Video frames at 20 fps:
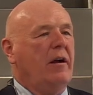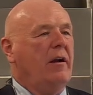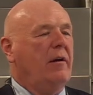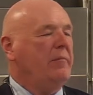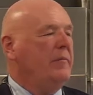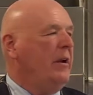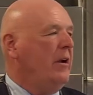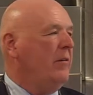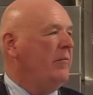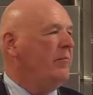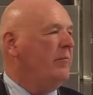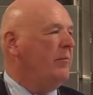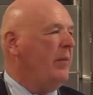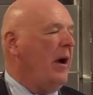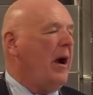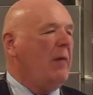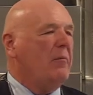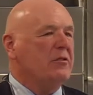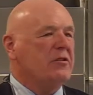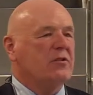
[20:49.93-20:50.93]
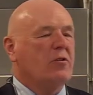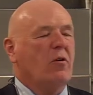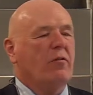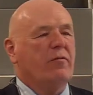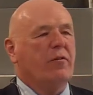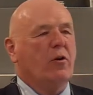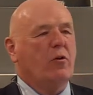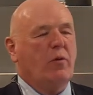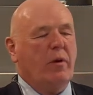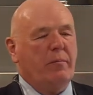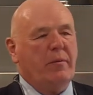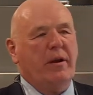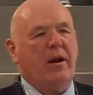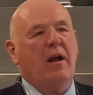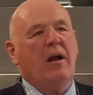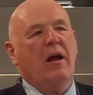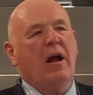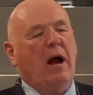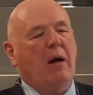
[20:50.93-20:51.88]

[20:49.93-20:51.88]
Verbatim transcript: Um, you know, how much is going for equipment,